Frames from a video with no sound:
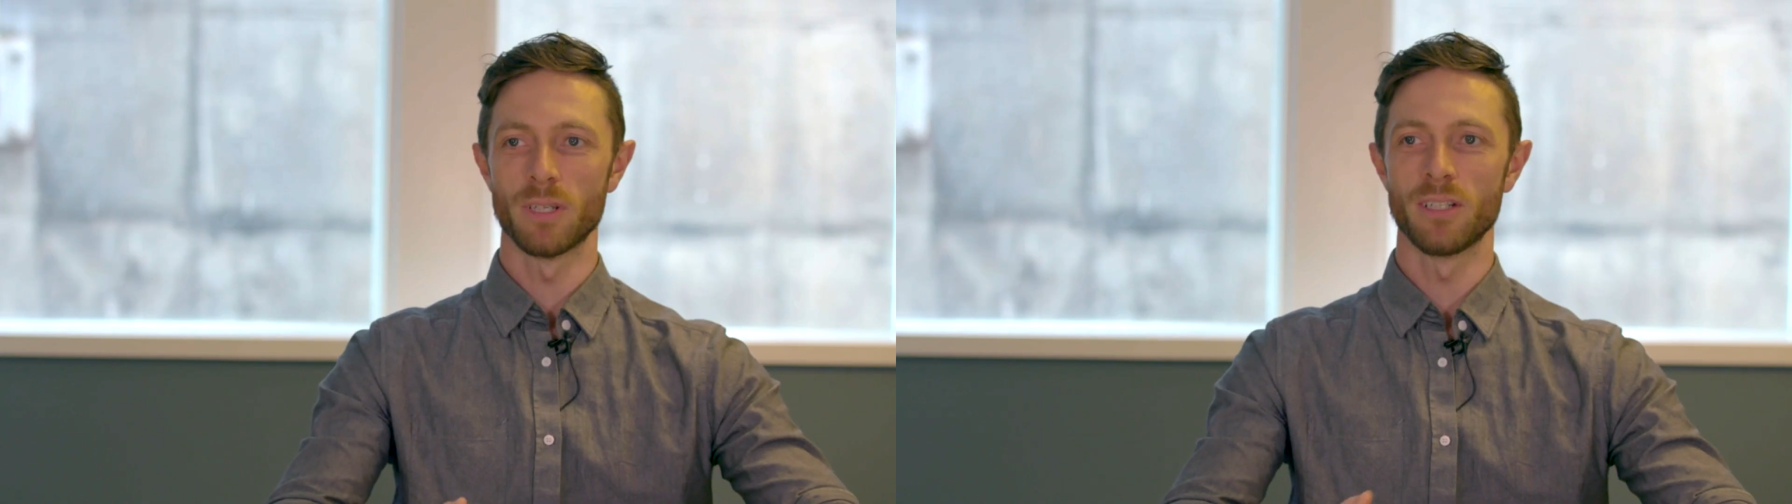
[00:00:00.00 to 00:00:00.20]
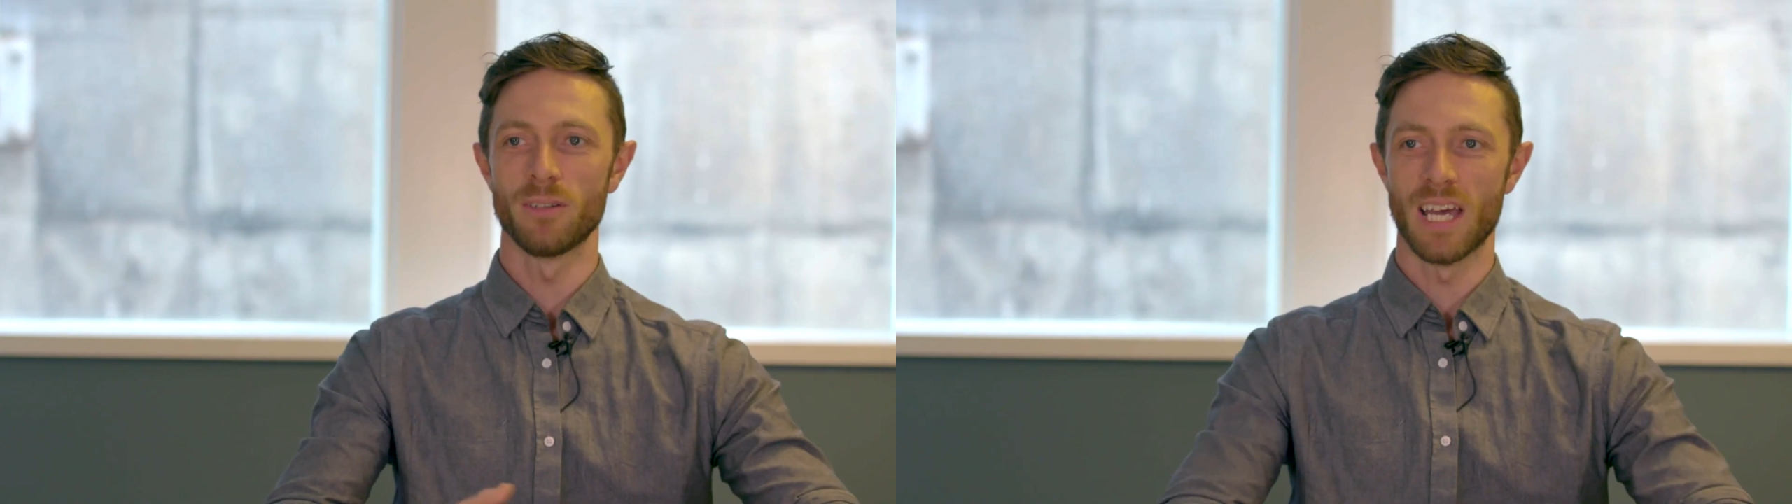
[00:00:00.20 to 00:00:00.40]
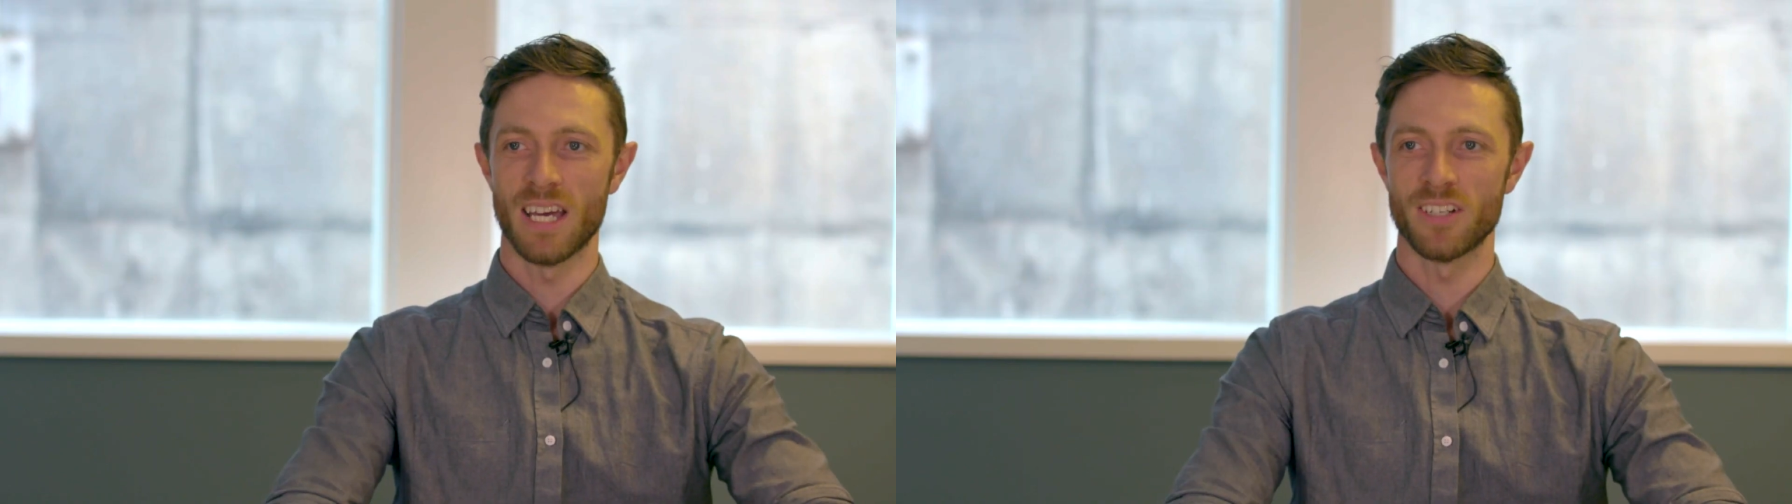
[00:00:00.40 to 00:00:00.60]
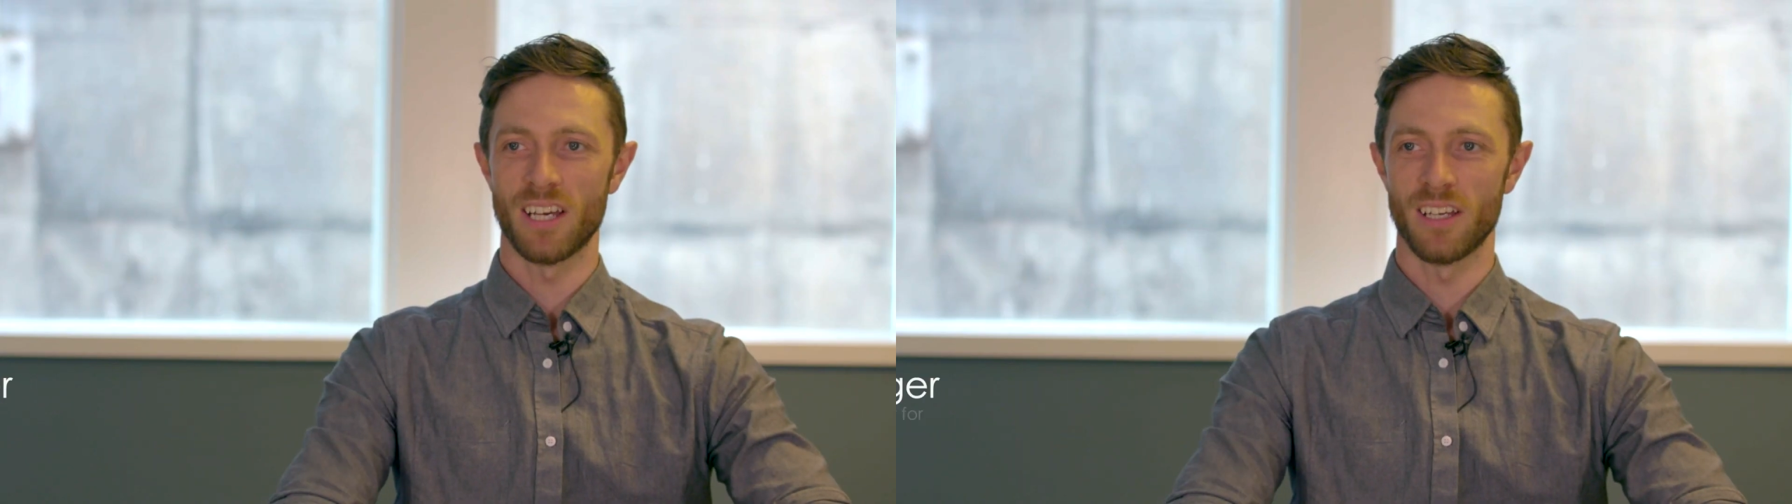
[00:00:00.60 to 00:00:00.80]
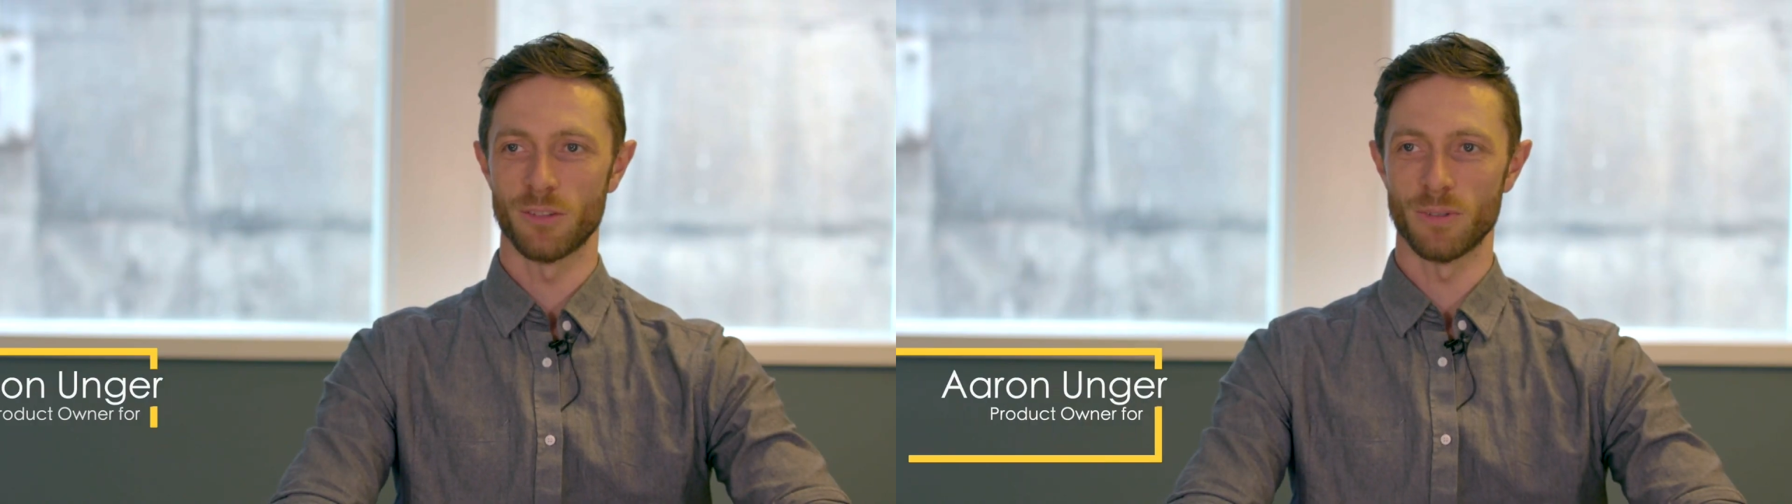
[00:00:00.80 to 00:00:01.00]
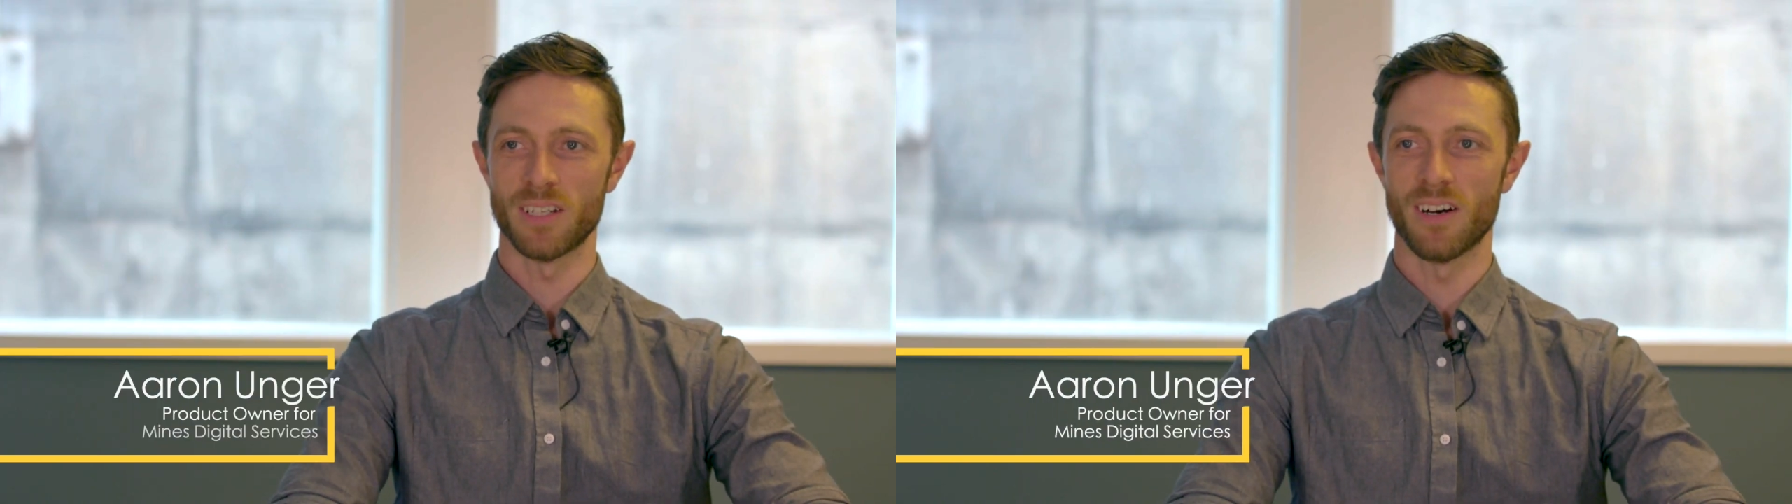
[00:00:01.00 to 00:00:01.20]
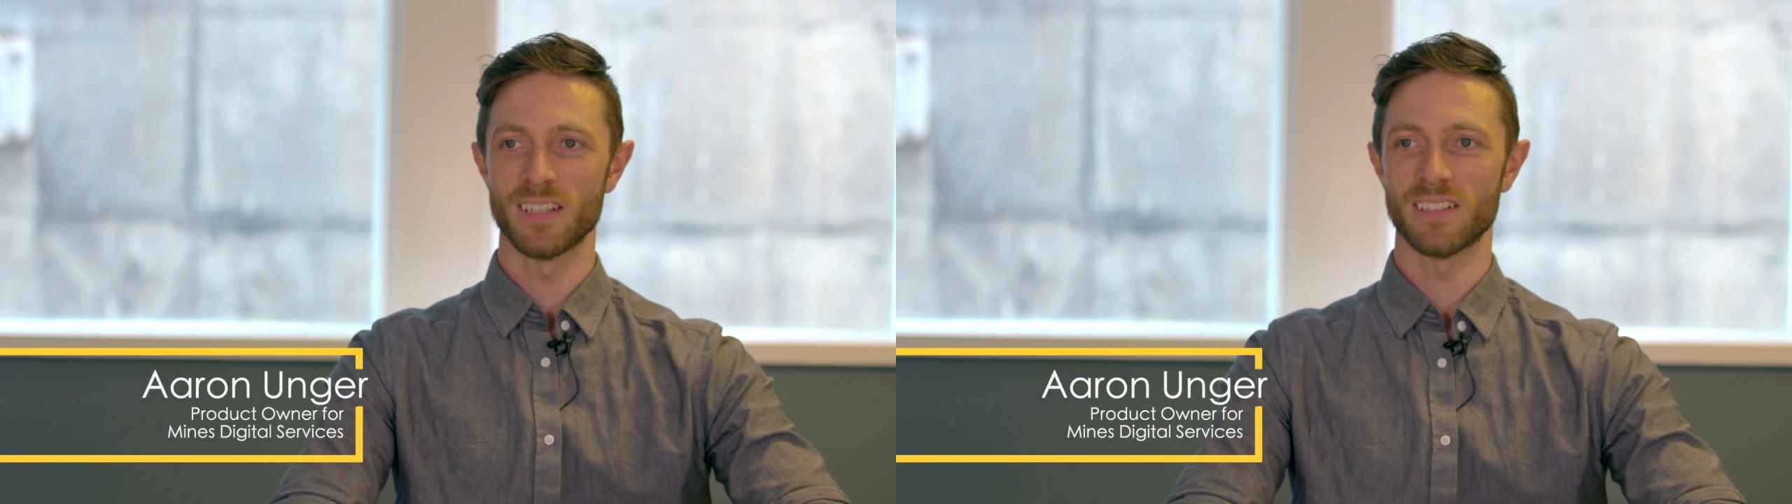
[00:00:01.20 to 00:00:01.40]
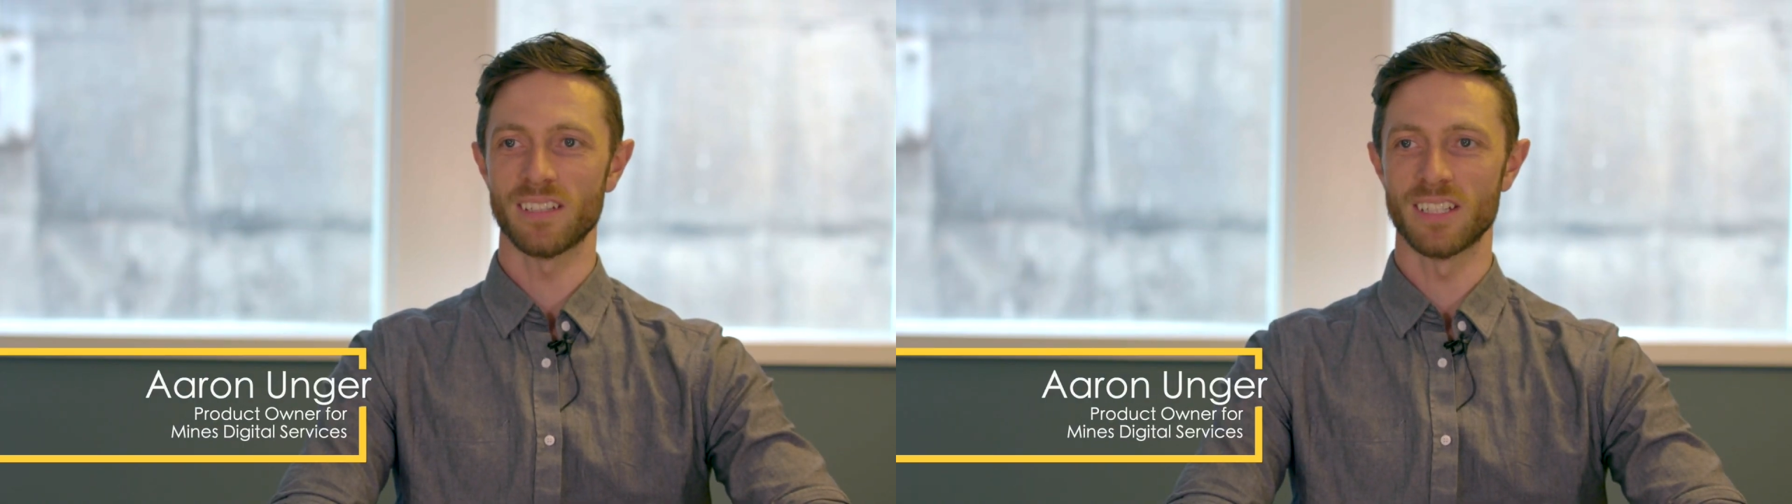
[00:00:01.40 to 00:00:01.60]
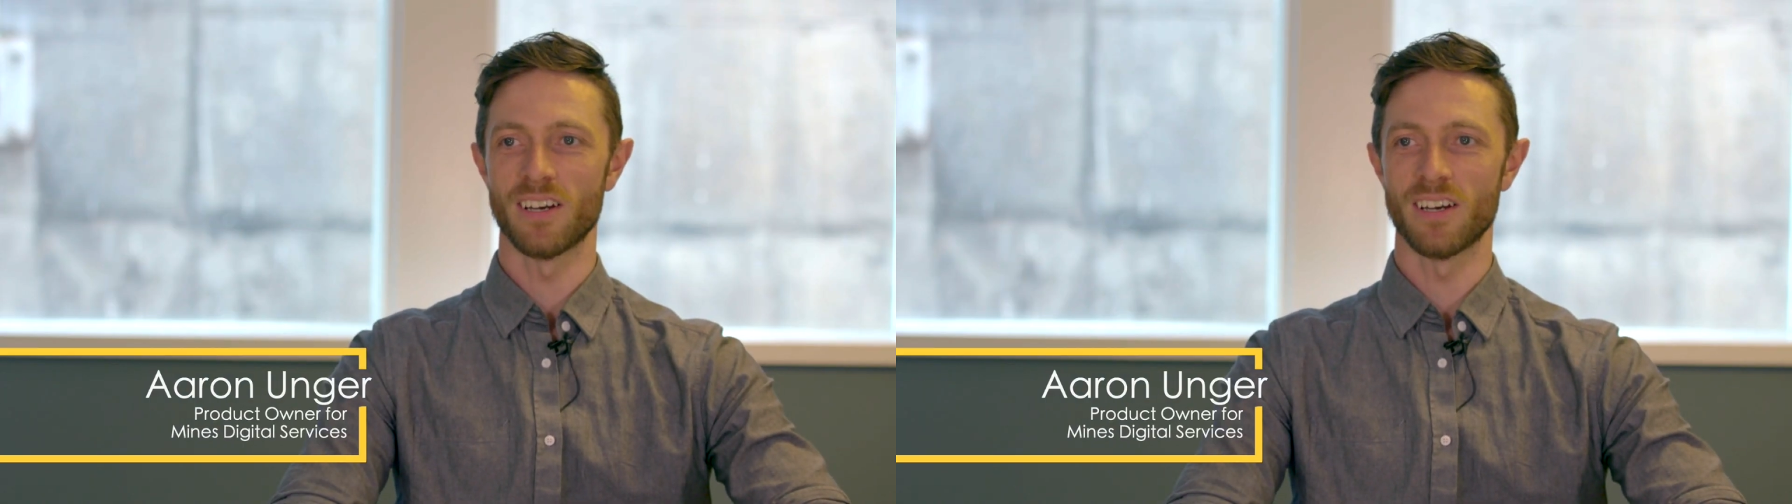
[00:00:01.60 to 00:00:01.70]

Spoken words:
we do in Agile is we constantly